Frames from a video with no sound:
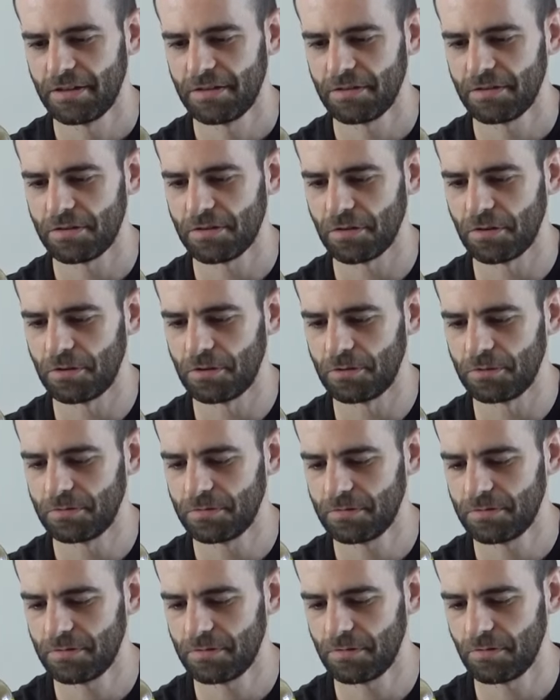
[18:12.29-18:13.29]
So
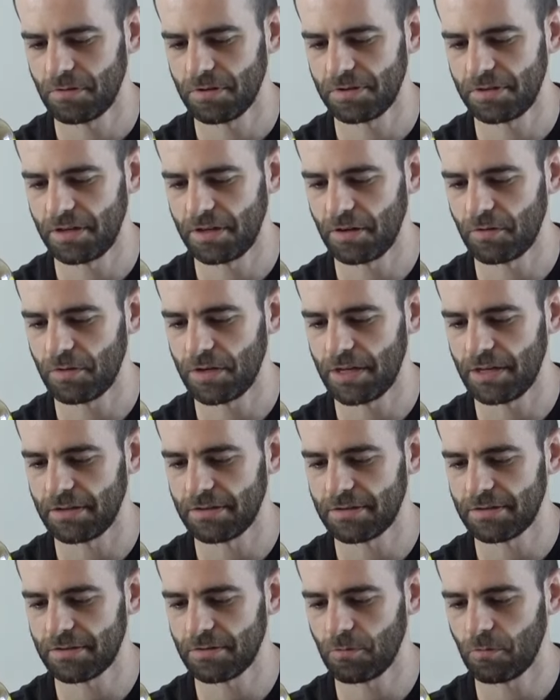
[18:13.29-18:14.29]
where's the
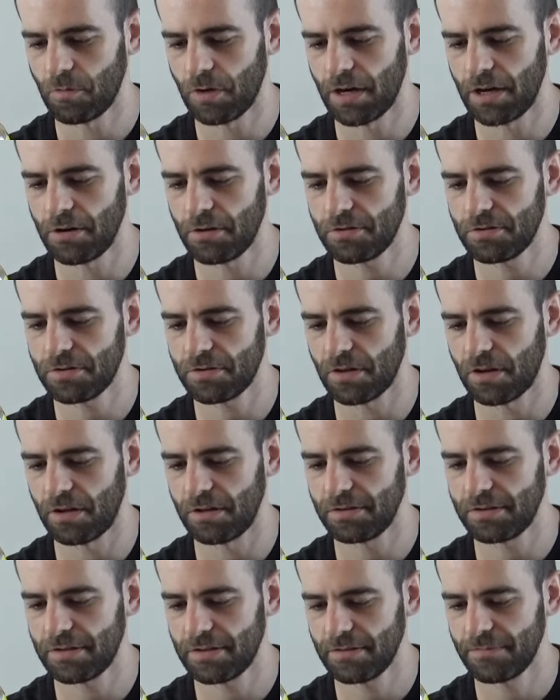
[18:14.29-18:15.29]
ingredients? Water,
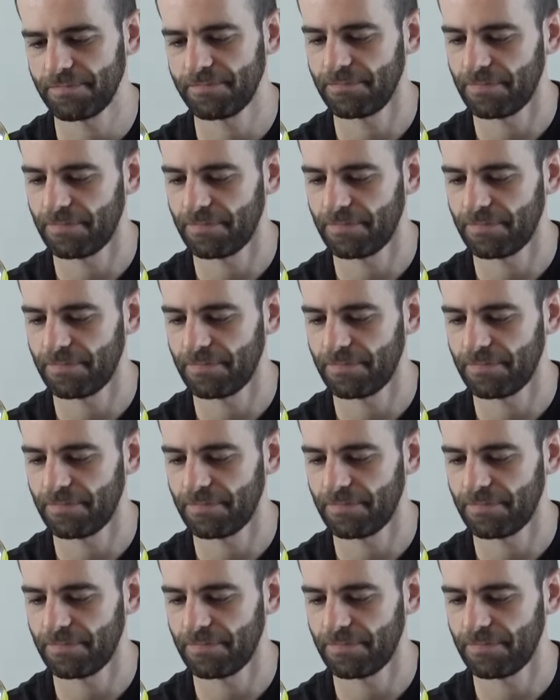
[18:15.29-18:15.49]
salt.